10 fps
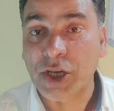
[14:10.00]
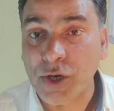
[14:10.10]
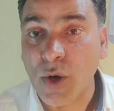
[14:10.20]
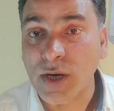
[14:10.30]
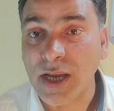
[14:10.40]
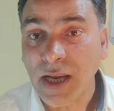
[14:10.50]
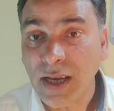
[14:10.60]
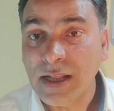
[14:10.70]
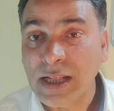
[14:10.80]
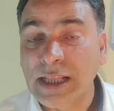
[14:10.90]
action
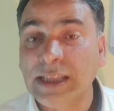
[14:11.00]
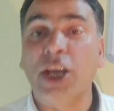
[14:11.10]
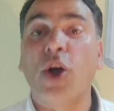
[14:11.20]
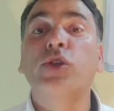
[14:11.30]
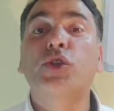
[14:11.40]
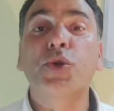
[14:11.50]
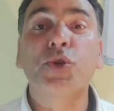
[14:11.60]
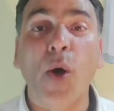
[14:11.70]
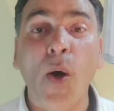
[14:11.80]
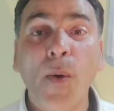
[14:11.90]
only, they
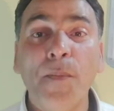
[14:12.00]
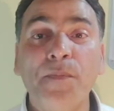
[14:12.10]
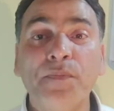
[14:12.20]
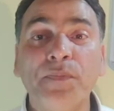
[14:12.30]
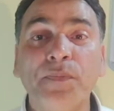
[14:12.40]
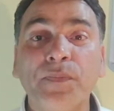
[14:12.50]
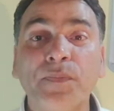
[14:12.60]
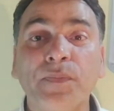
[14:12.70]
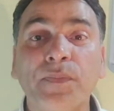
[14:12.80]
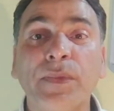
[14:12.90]
also show,
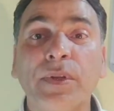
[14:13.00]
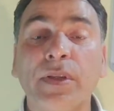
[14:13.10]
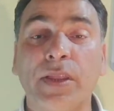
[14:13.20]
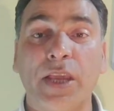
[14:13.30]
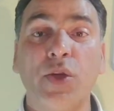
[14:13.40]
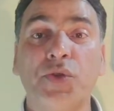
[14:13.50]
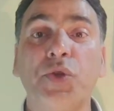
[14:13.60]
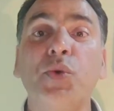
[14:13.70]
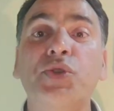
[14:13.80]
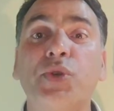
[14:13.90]

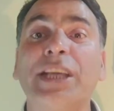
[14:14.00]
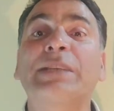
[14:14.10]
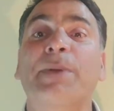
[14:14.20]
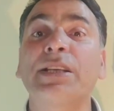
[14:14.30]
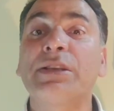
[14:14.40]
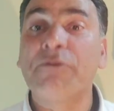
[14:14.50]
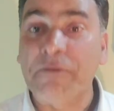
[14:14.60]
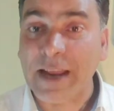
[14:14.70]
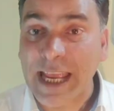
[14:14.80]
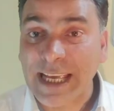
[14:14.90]
they are used to
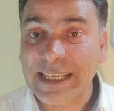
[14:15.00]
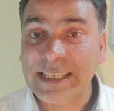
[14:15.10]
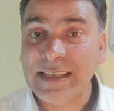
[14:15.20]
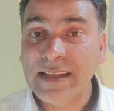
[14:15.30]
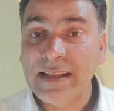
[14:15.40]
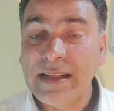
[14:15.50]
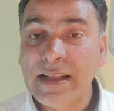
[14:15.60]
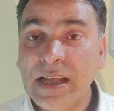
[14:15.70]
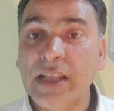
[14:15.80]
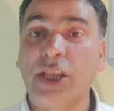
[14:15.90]
express feelings,
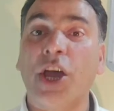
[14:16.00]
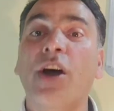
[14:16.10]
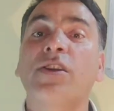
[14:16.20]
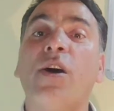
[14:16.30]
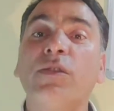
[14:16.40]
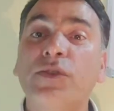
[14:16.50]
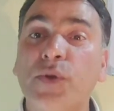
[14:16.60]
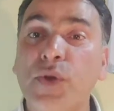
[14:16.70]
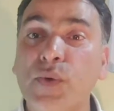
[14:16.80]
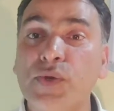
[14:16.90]
they are
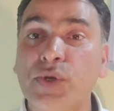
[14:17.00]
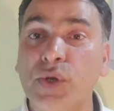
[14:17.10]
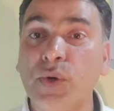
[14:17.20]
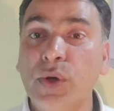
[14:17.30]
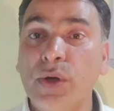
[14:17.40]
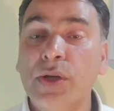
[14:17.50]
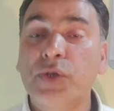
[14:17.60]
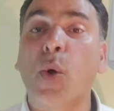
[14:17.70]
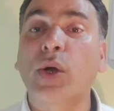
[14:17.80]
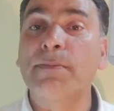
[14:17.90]
also used to
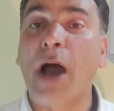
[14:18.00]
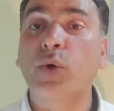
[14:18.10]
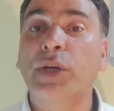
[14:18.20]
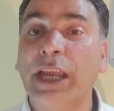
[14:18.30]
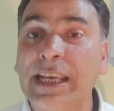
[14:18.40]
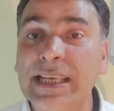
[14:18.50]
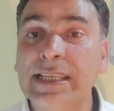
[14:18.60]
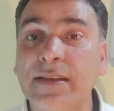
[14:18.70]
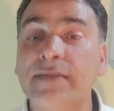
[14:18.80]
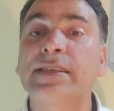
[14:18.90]
talk about
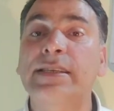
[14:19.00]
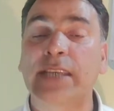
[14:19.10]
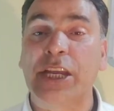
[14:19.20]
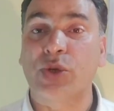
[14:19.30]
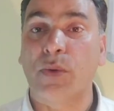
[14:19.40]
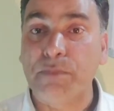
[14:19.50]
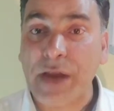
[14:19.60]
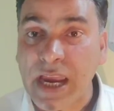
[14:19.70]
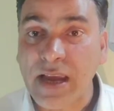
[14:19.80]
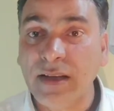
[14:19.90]
existence, state
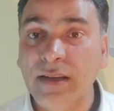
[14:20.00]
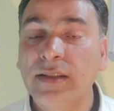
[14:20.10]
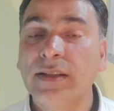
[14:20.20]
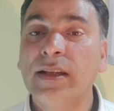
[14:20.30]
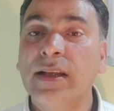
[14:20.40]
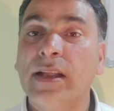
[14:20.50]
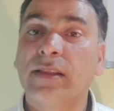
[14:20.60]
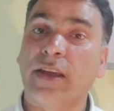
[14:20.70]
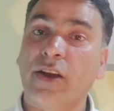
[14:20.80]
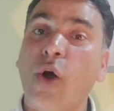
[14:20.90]
of being,
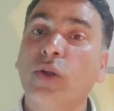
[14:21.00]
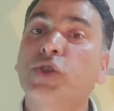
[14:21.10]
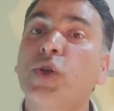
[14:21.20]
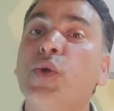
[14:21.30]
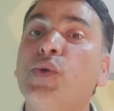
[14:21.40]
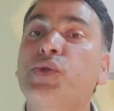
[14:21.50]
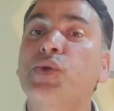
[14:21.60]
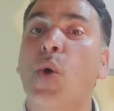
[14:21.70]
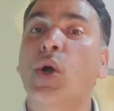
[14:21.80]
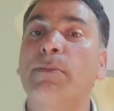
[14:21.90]
they are also
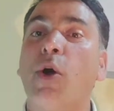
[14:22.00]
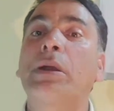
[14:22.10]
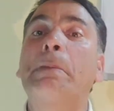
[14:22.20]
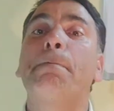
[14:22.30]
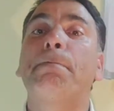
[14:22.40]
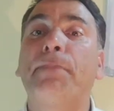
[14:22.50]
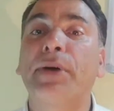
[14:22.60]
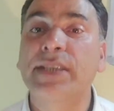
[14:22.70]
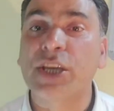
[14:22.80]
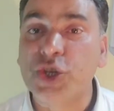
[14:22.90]
used to talk about
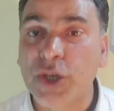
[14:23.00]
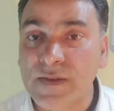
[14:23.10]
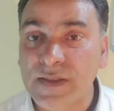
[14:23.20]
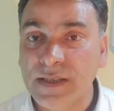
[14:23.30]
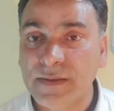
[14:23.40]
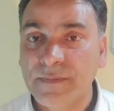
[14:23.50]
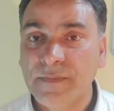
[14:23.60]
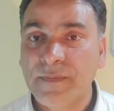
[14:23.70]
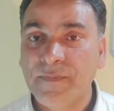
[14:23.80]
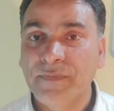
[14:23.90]
possessions.